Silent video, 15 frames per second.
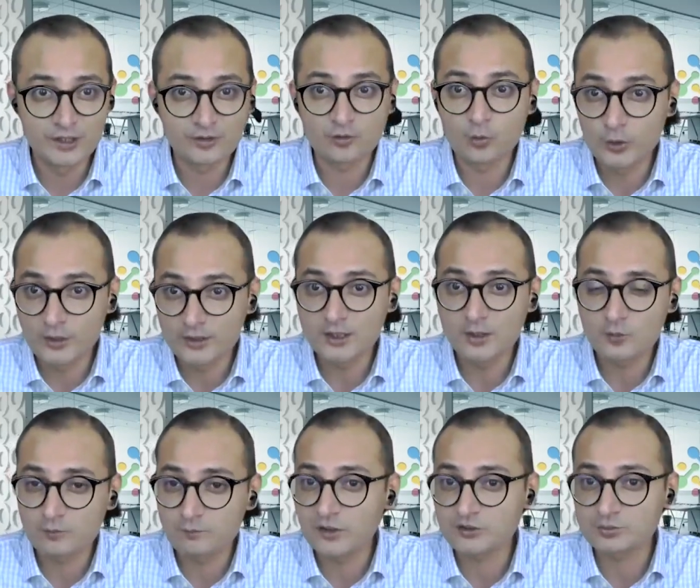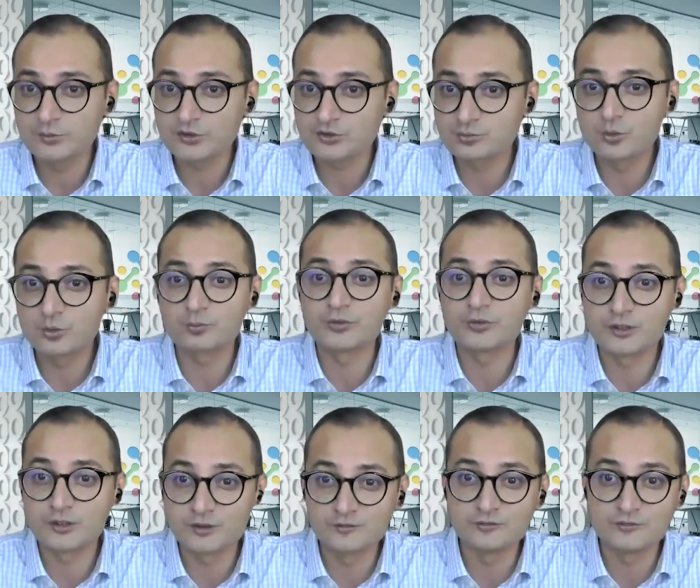we are rolling out much, much more
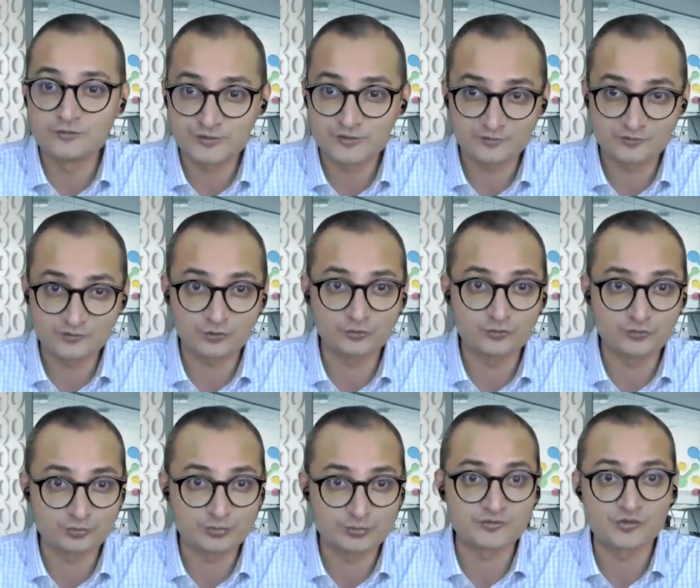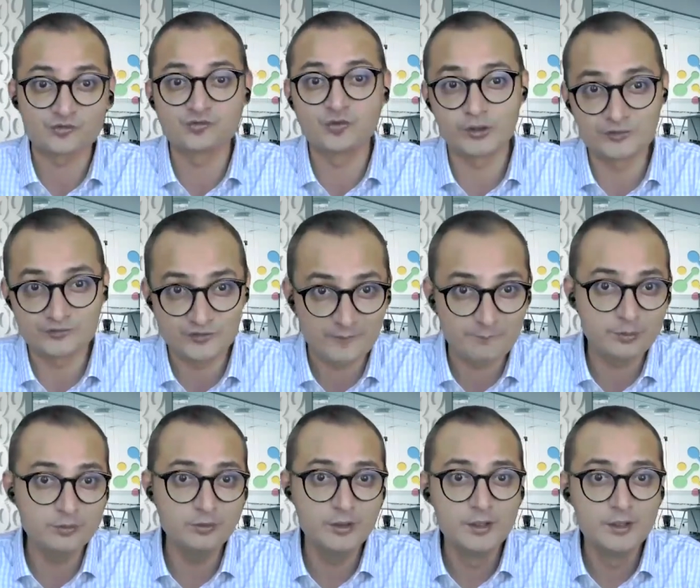predictive insights on those pieces. For
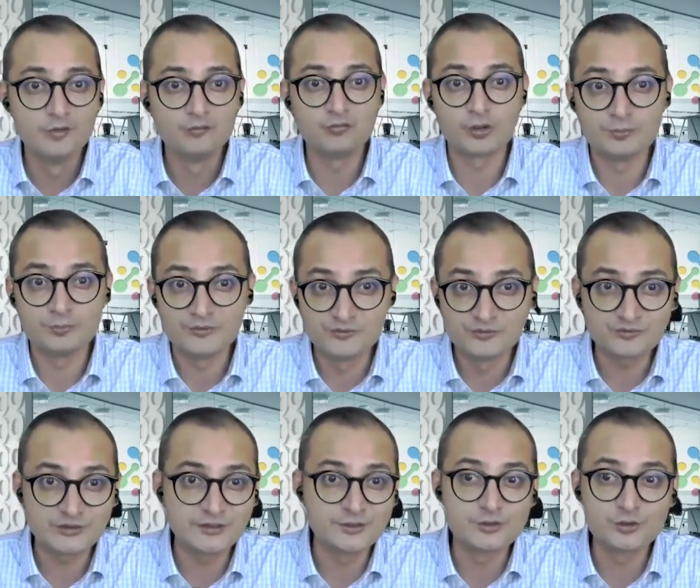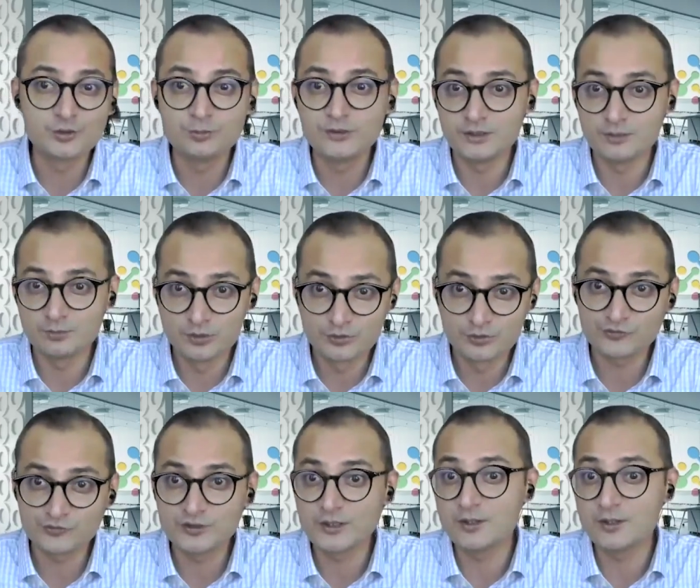example, for a business leader to be
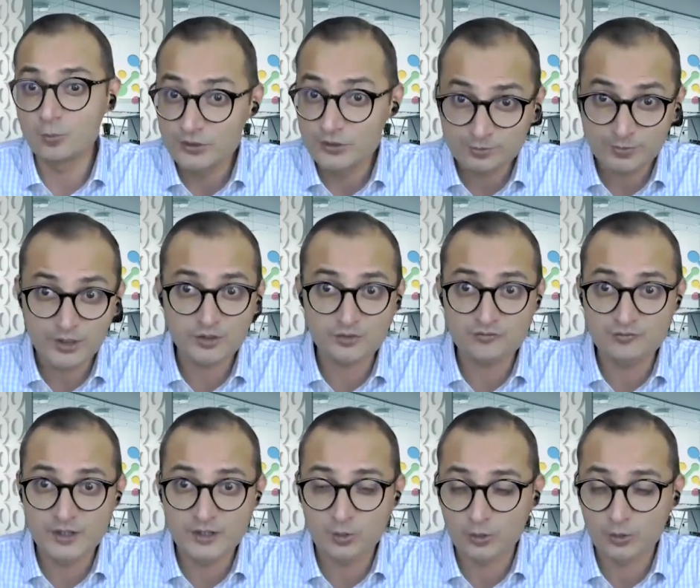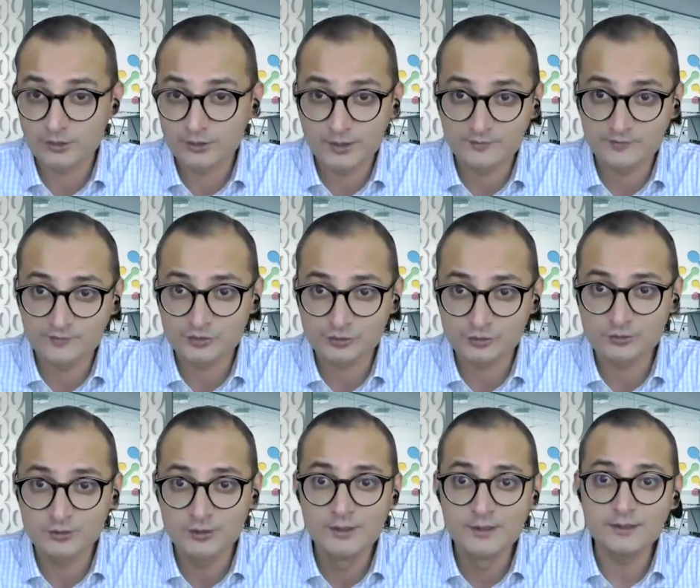able to see, hey, which part of my
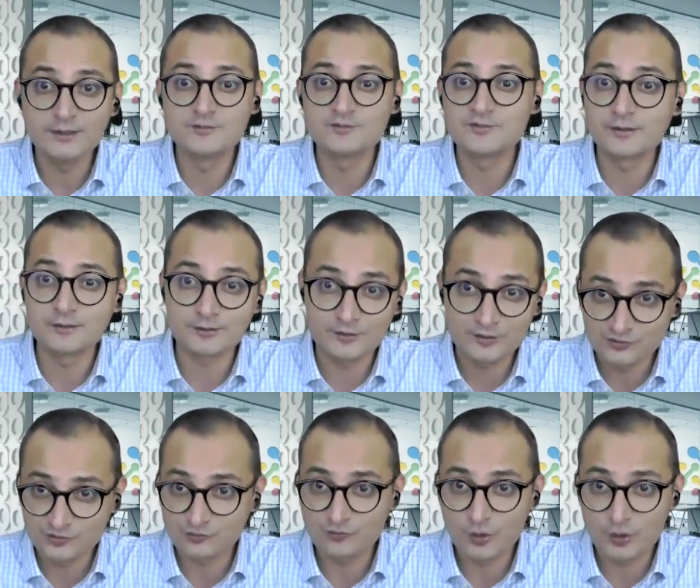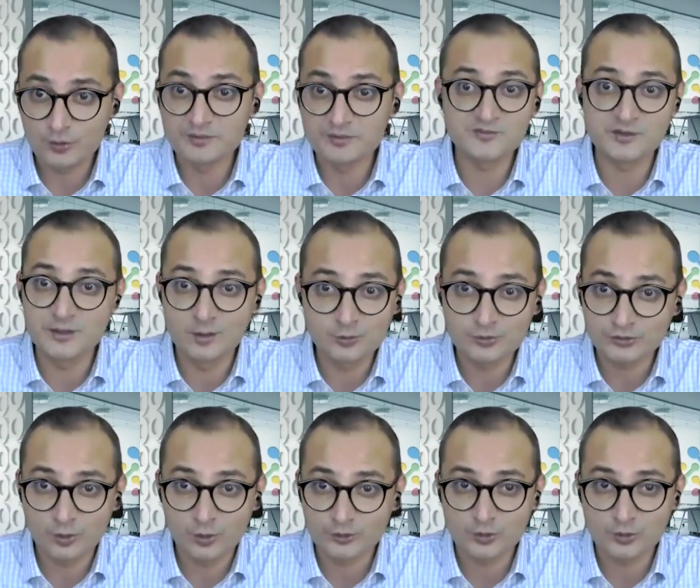organization is at risk for missing
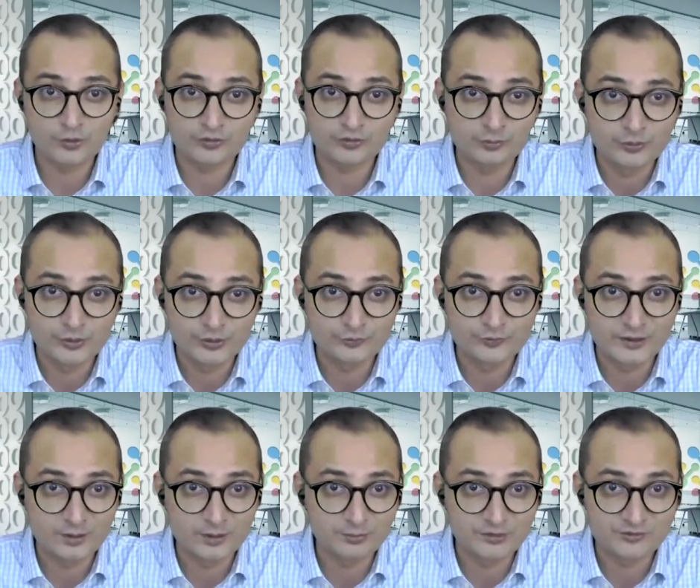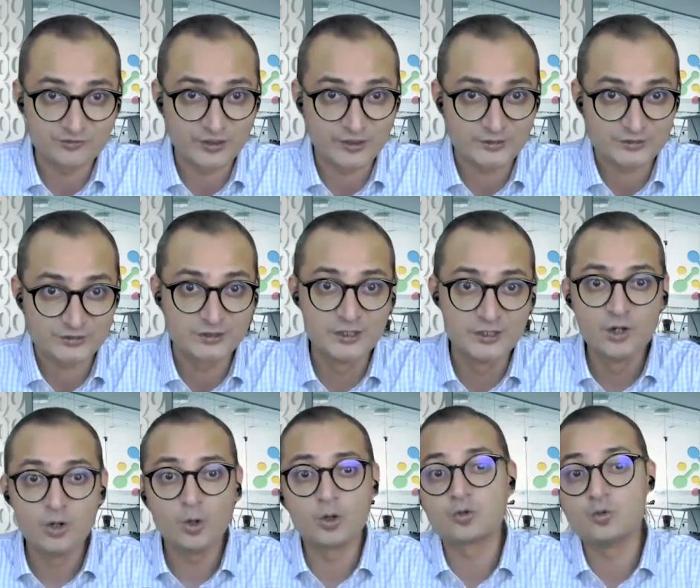out on contributing to the company
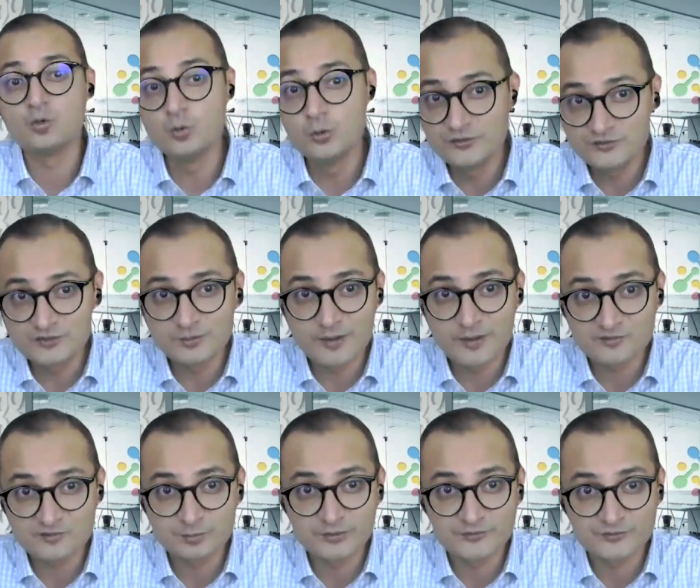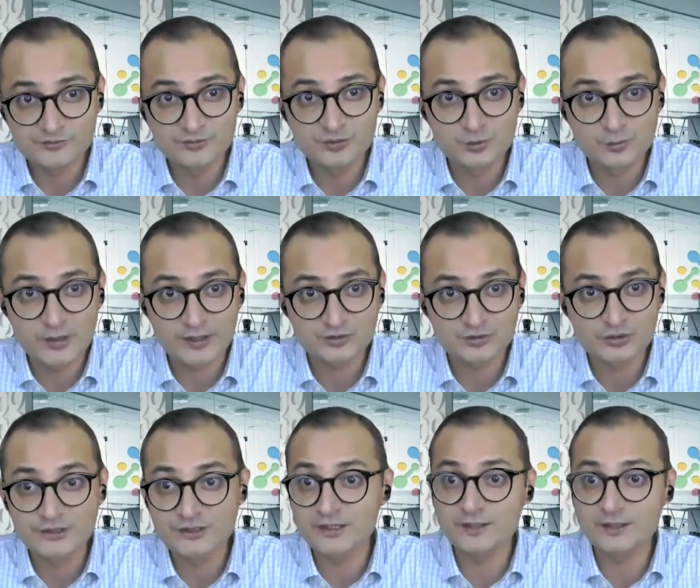strategy? Or who is the best person to
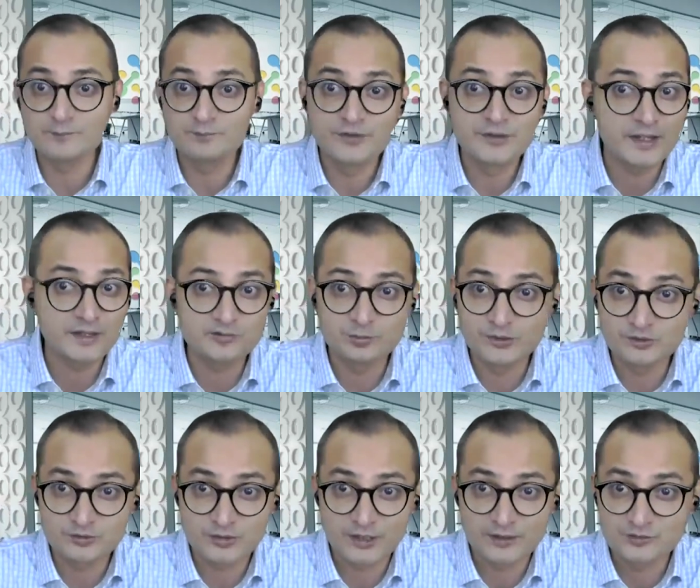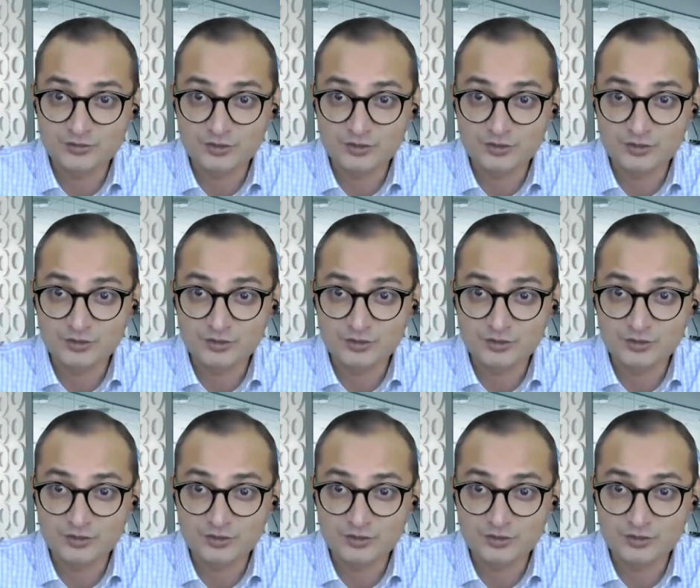actually take up the next big